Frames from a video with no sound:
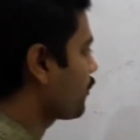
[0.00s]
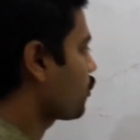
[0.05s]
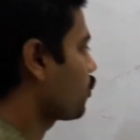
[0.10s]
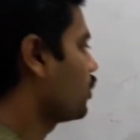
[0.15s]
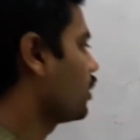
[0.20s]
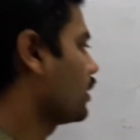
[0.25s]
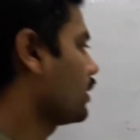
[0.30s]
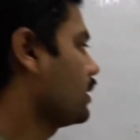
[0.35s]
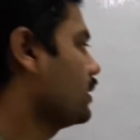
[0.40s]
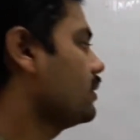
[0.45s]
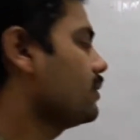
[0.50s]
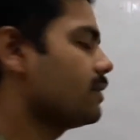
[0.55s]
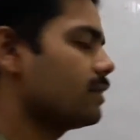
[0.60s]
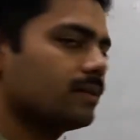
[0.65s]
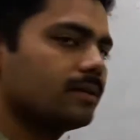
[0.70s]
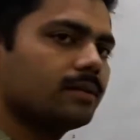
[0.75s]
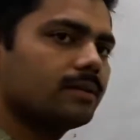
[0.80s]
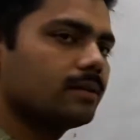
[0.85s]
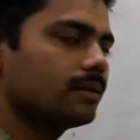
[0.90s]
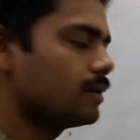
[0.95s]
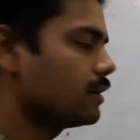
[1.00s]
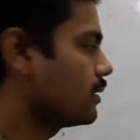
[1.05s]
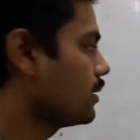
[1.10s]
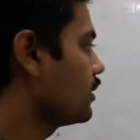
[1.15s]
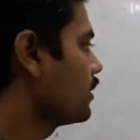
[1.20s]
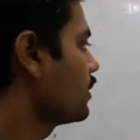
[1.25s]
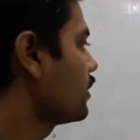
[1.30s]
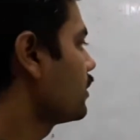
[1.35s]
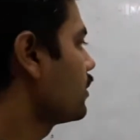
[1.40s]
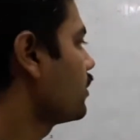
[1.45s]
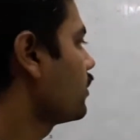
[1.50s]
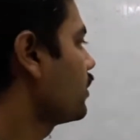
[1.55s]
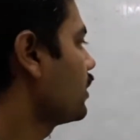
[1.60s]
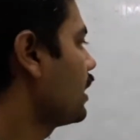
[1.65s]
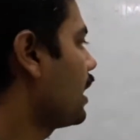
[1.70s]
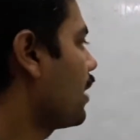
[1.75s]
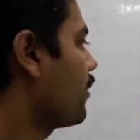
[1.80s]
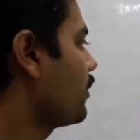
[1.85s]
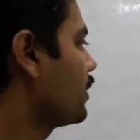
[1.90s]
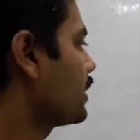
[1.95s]
product is
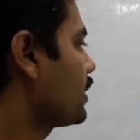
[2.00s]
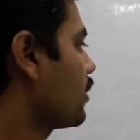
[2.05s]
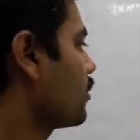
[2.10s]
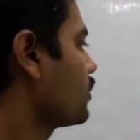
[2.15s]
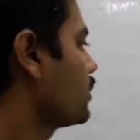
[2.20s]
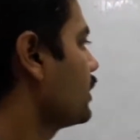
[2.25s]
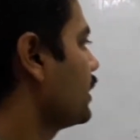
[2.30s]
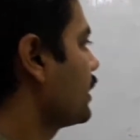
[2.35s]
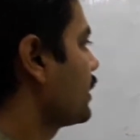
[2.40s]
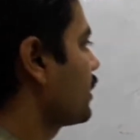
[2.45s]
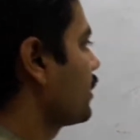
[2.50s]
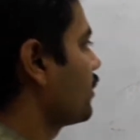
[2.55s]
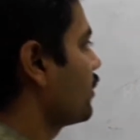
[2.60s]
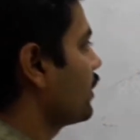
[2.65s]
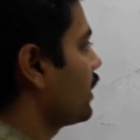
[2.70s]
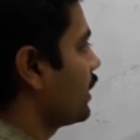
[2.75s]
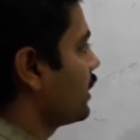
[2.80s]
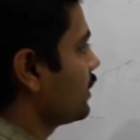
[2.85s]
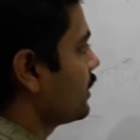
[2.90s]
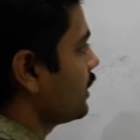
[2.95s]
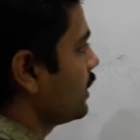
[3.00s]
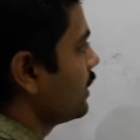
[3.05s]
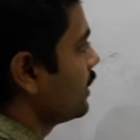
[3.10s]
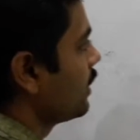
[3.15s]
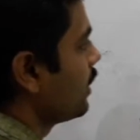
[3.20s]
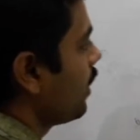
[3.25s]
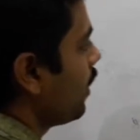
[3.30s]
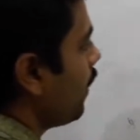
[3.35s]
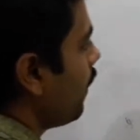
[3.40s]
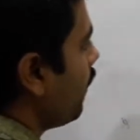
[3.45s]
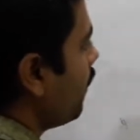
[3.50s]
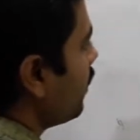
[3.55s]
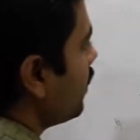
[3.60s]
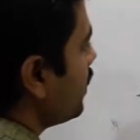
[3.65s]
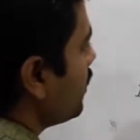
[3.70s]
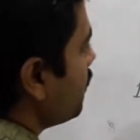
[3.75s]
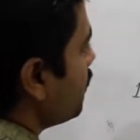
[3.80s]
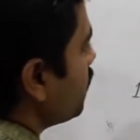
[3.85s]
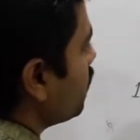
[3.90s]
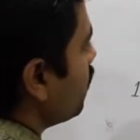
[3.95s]
11,880. Or
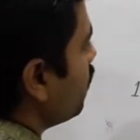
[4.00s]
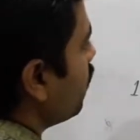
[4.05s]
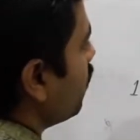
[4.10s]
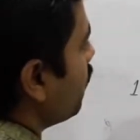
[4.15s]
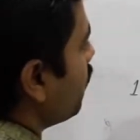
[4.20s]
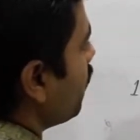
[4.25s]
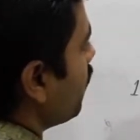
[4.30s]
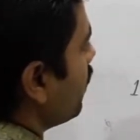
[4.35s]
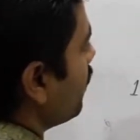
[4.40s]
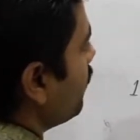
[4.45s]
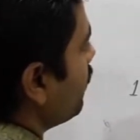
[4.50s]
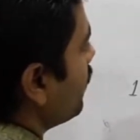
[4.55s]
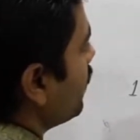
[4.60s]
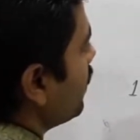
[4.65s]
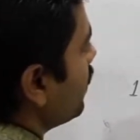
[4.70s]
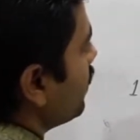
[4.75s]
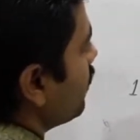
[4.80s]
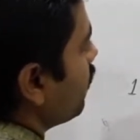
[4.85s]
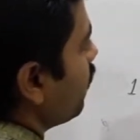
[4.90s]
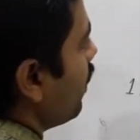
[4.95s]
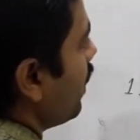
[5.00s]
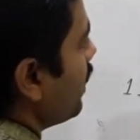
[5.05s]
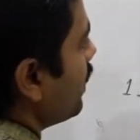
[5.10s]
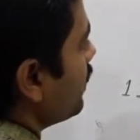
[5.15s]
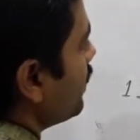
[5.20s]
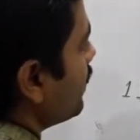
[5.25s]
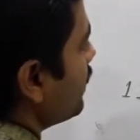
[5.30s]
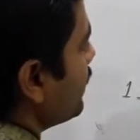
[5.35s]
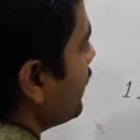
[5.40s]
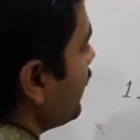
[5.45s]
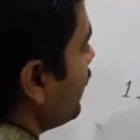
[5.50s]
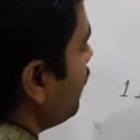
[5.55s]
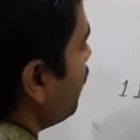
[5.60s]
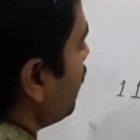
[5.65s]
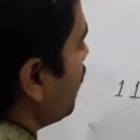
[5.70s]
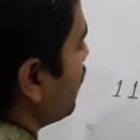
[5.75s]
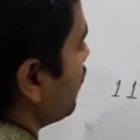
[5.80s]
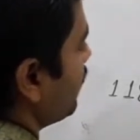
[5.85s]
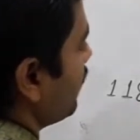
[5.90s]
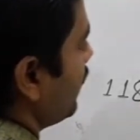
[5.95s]
if you go from 110
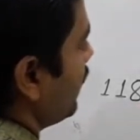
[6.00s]
plus